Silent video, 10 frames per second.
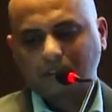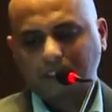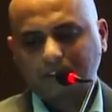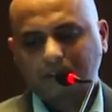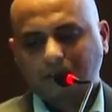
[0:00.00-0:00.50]

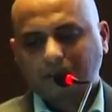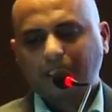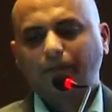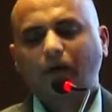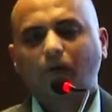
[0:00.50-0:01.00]
reached
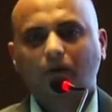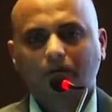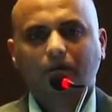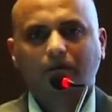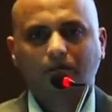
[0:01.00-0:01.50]
3
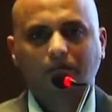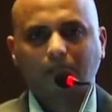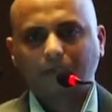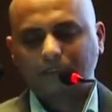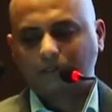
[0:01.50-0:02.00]
megawatt
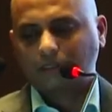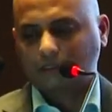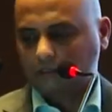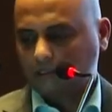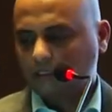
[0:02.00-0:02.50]
capacity
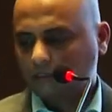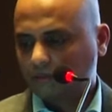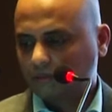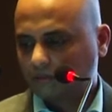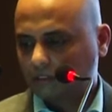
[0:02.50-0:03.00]
in
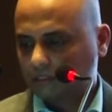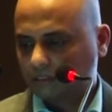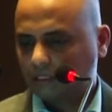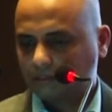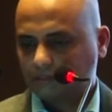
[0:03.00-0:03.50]
terms of
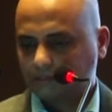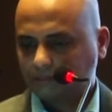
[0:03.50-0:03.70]
installation.